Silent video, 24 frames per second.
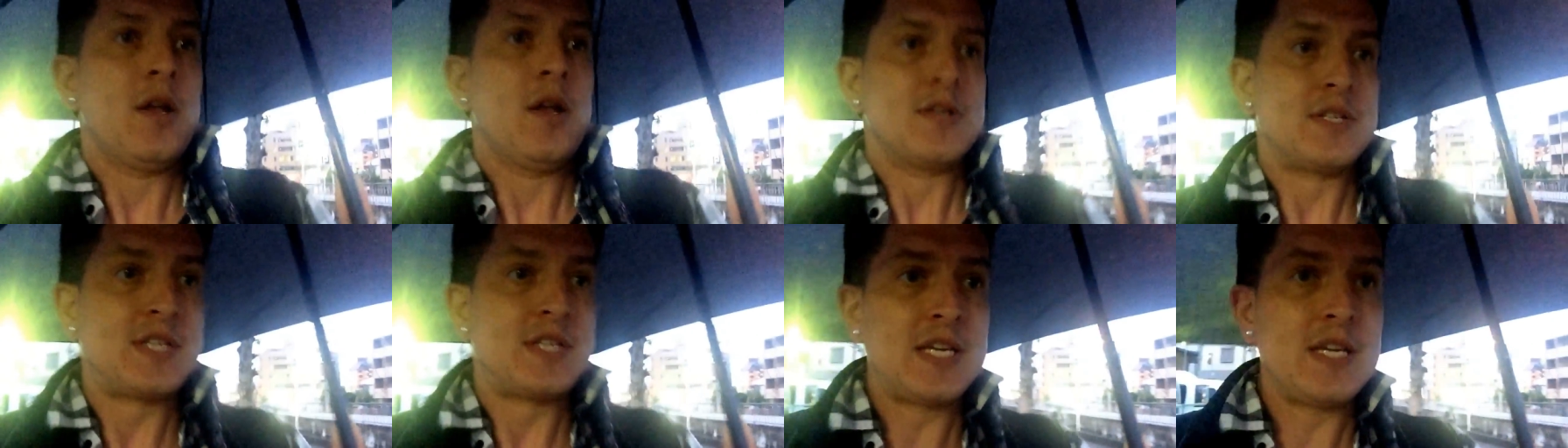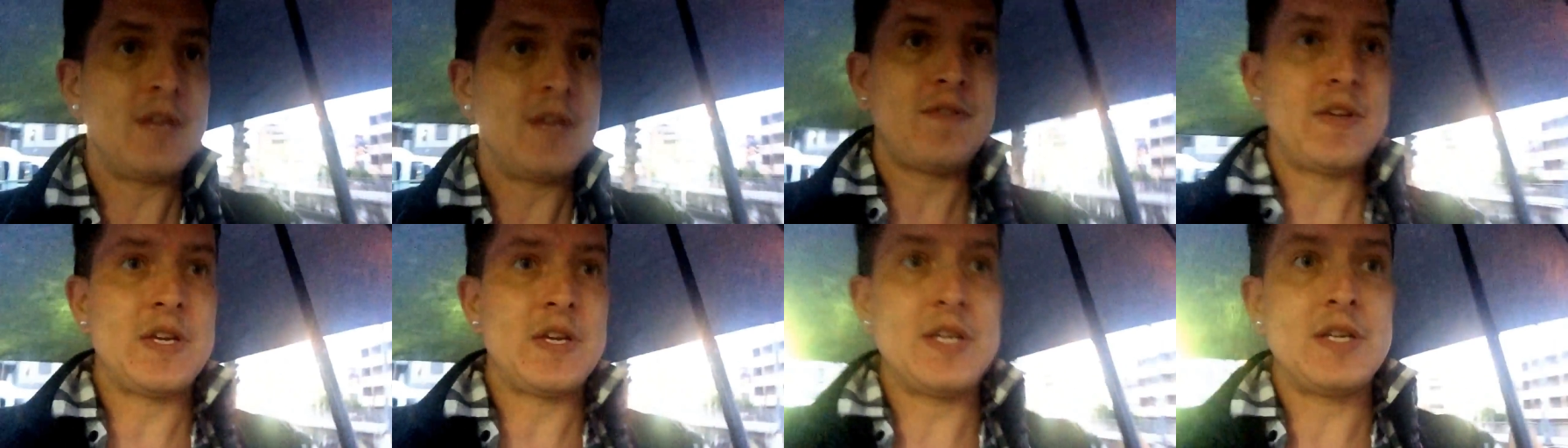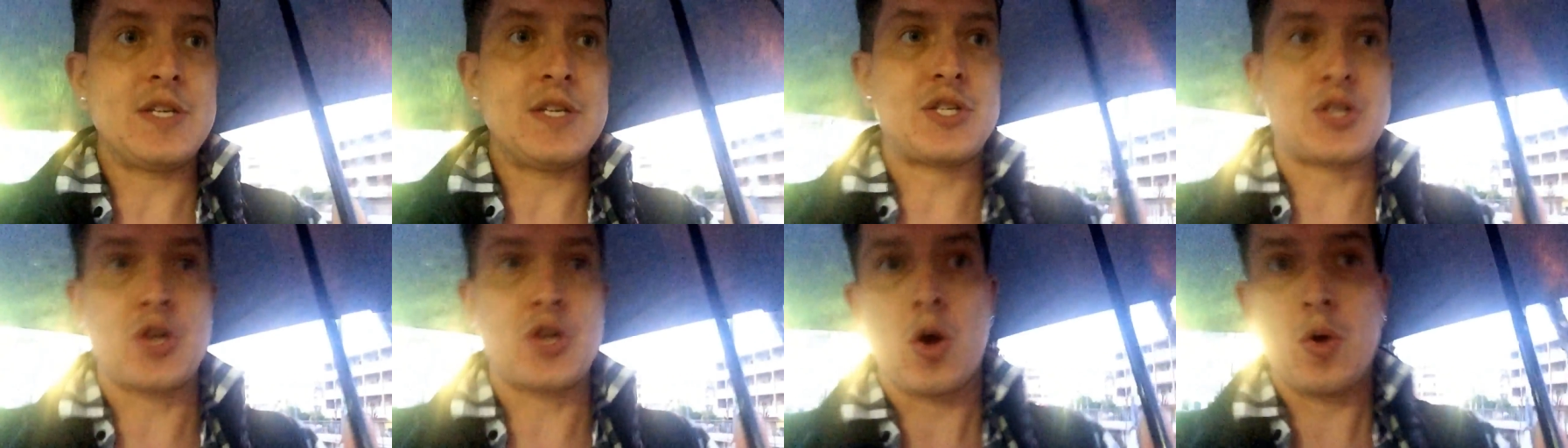TV
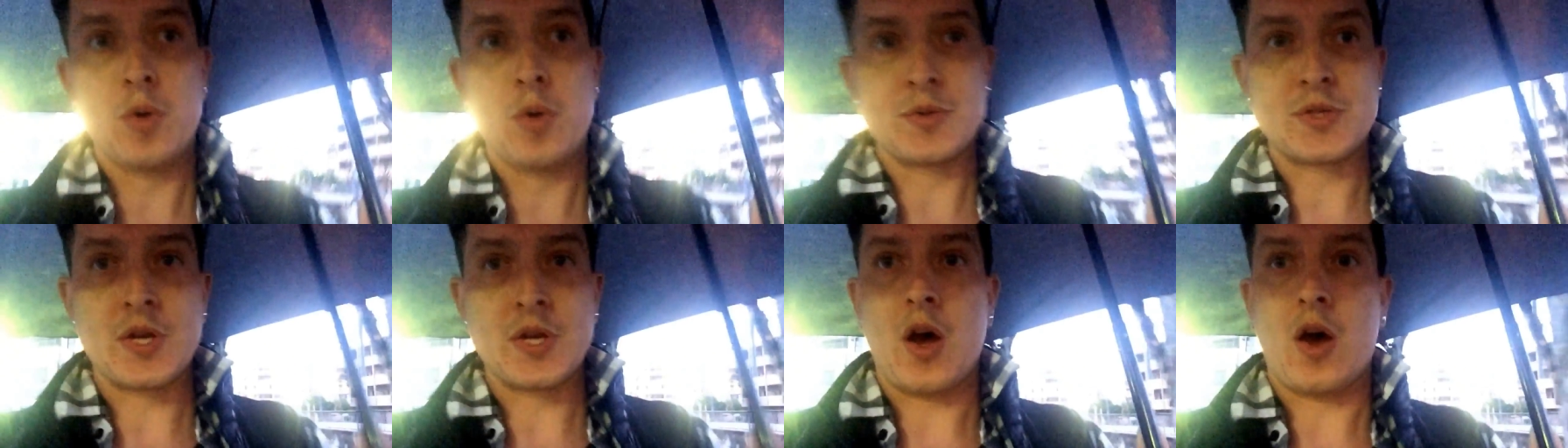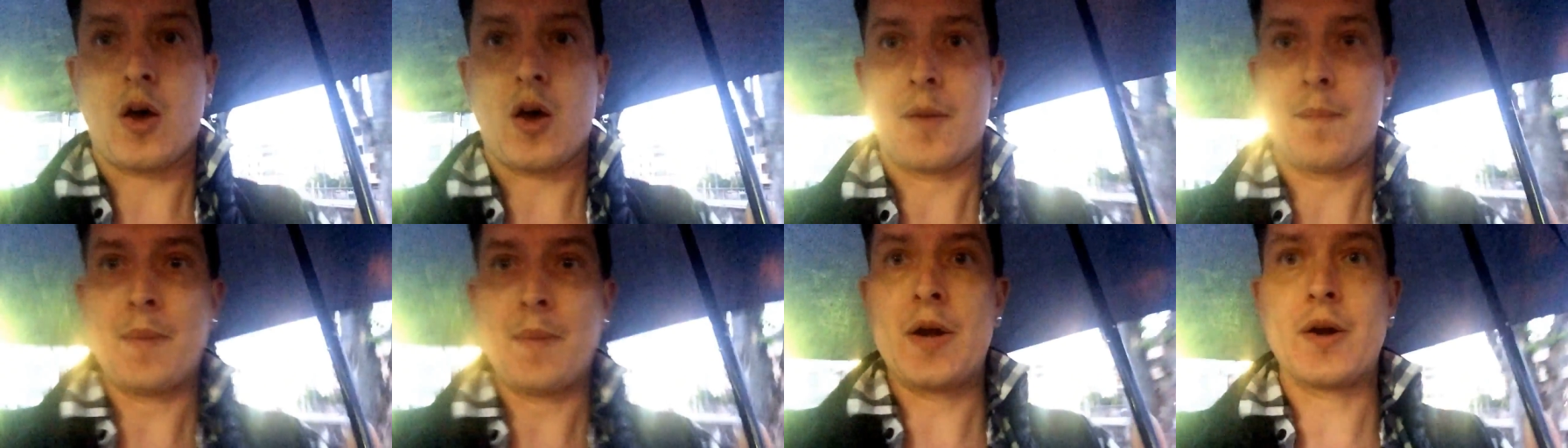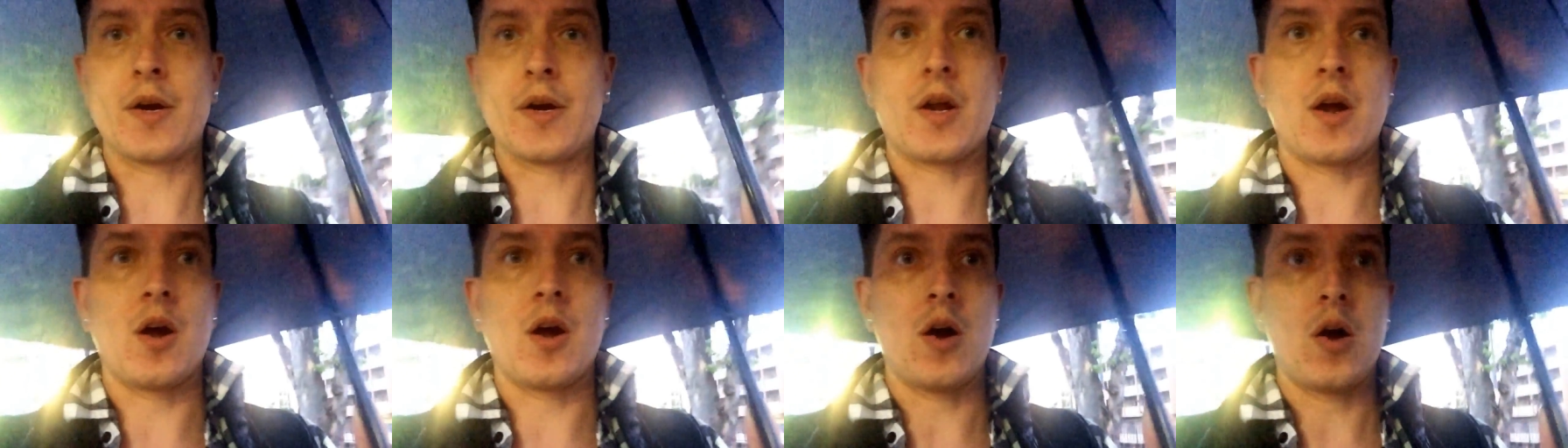shows on
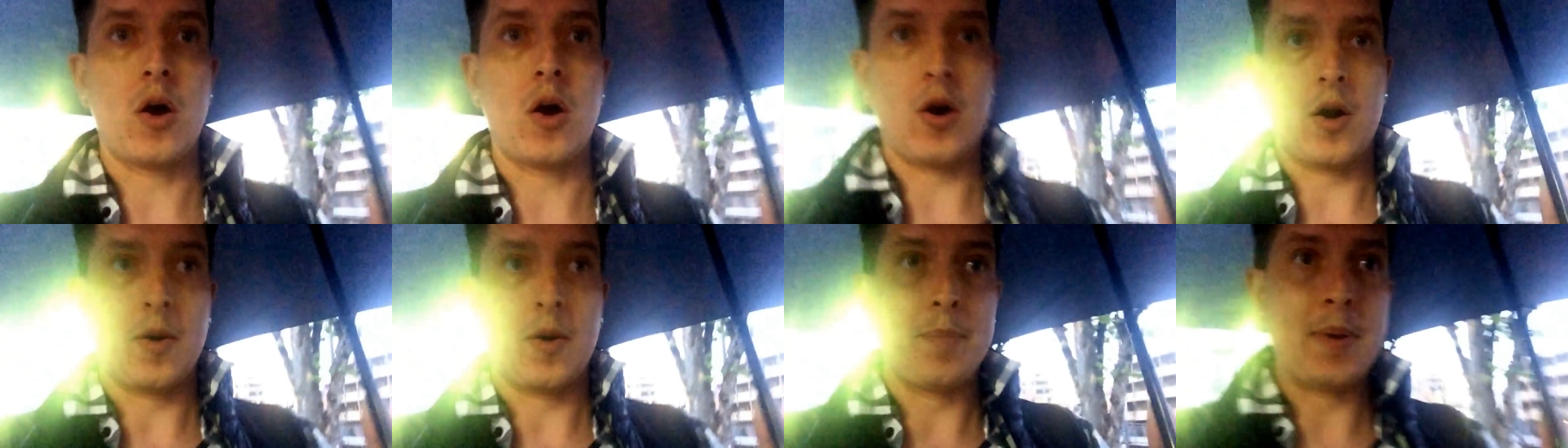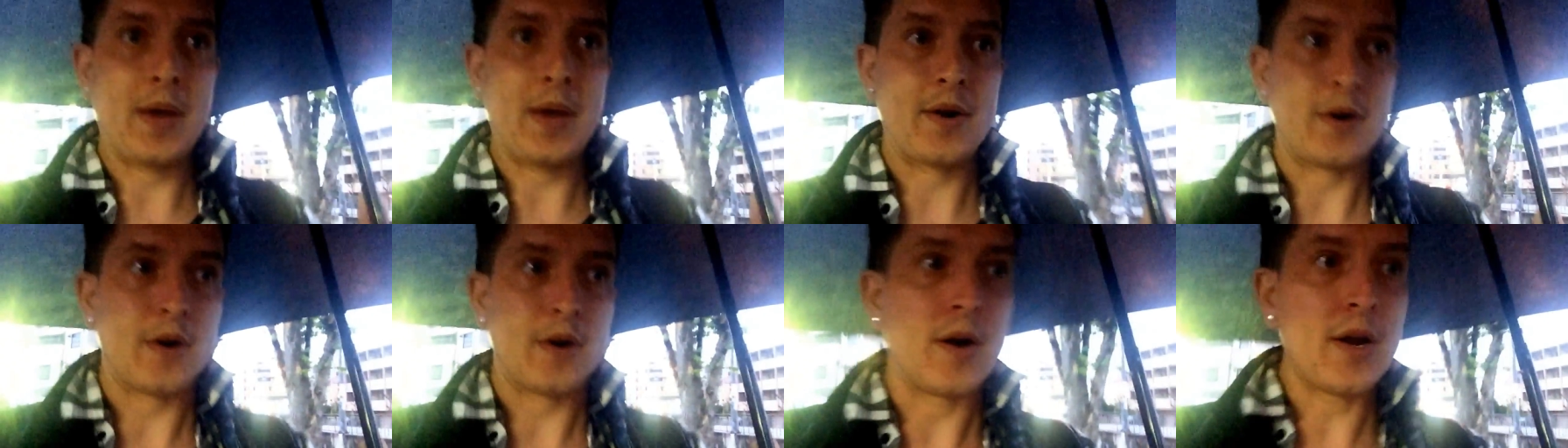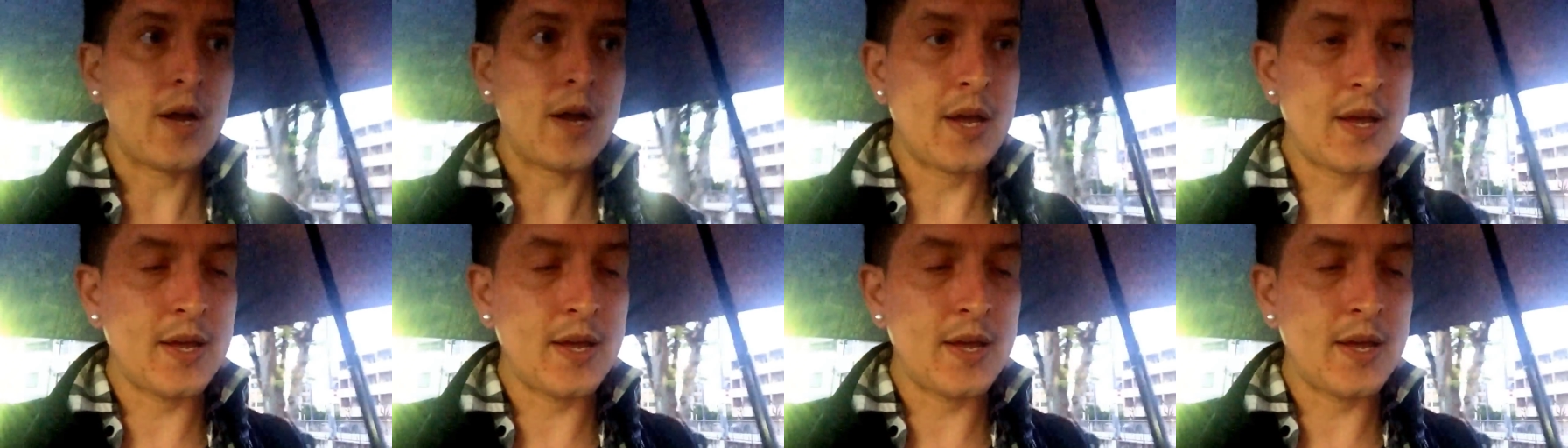America are better,